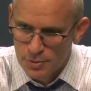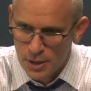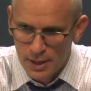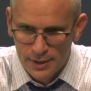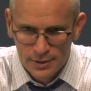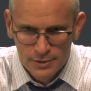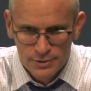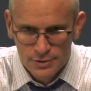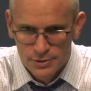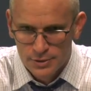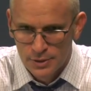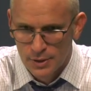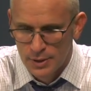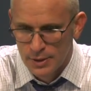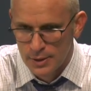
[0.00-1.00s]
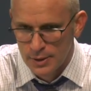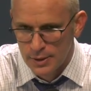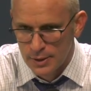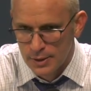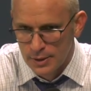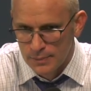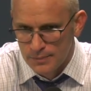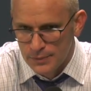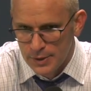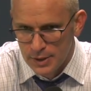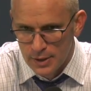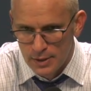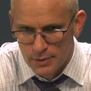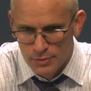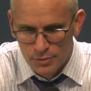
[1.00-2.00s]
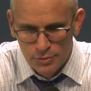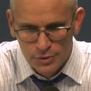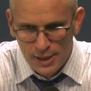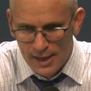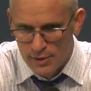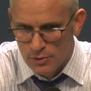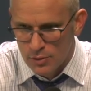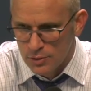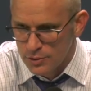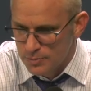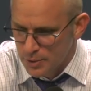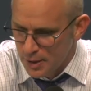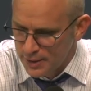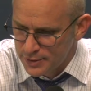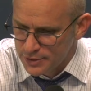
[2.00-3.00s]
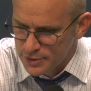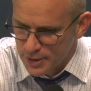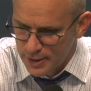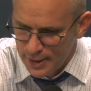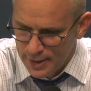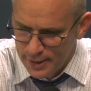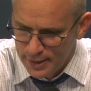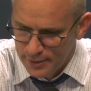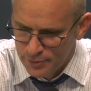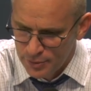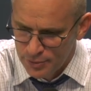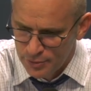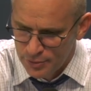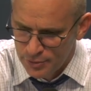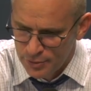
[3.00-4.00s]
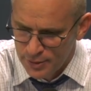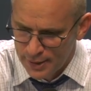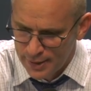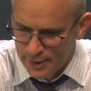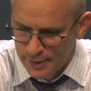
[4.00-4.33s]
players, without our older players today, we would